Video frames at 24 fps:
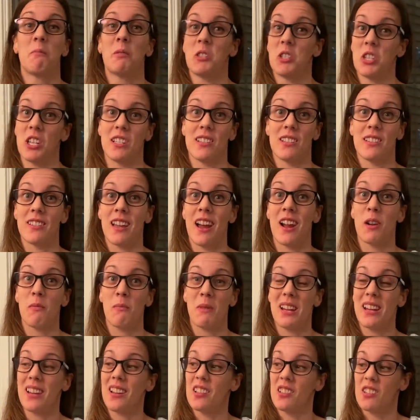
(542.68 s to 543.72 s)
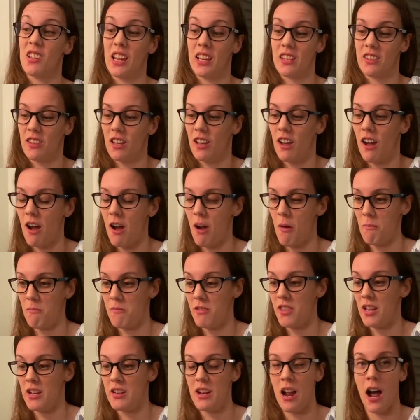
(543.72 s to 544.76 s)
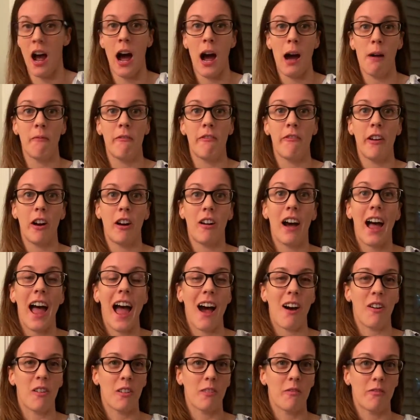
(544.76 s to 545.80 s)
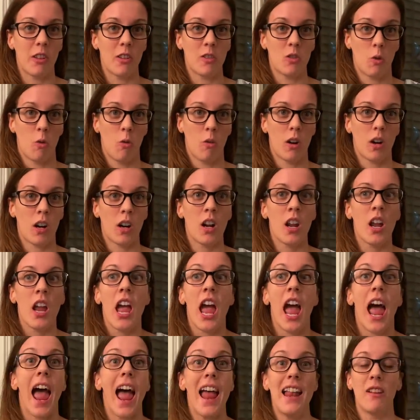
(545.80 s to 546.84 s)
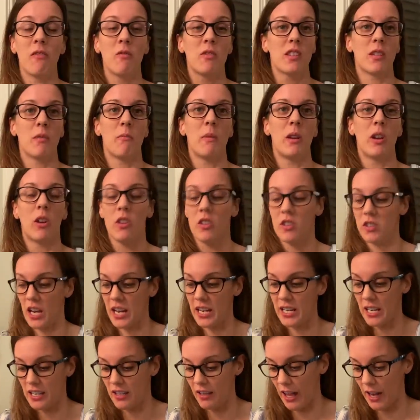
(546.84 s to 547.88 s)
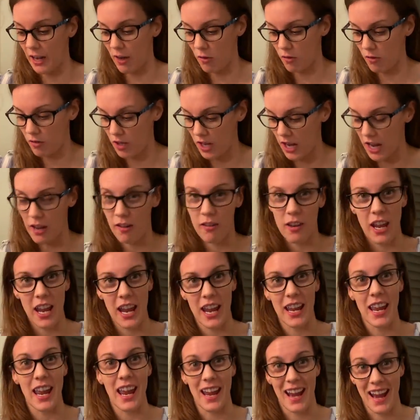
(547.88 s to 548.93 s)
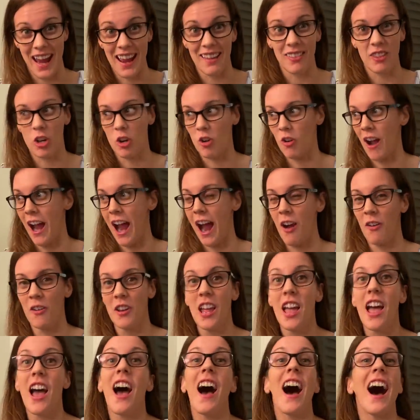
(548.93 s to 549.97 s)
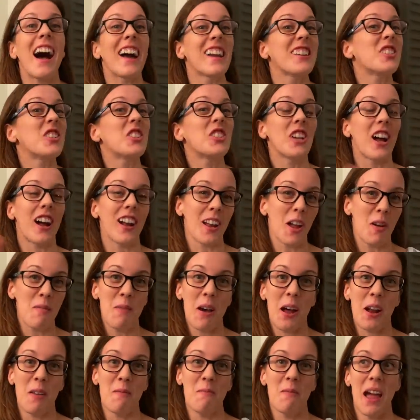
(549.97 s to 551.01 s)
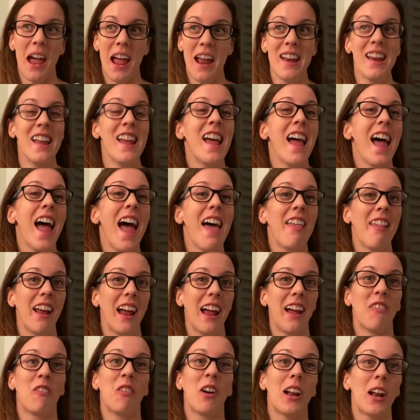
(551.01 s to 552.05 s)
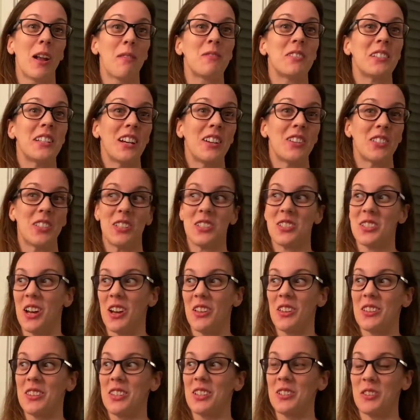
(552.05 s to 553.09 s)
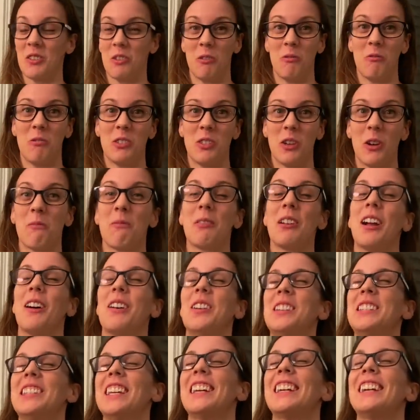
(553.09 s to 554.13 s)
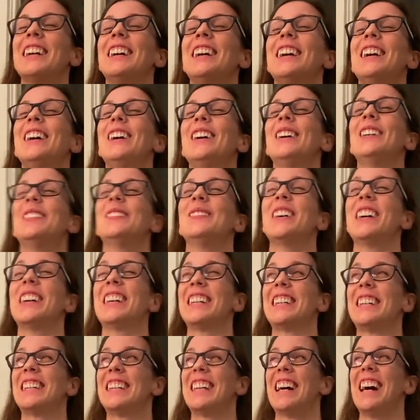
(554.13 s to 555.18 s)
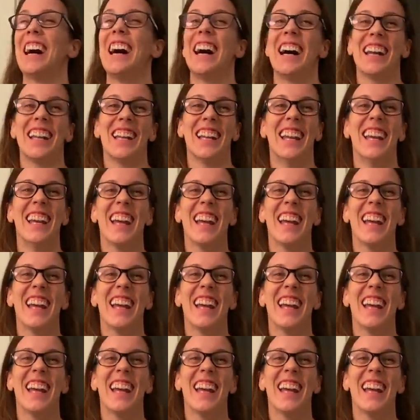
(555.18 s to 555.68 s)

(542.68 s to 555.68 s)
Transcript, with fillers: bejesus out of me, because like the knob fell out of the door, and it was the middle of the night, and it like it hit the ground. I shot up out of bed, and then I went upstairs and saw that the door was open. I was like, oh my God!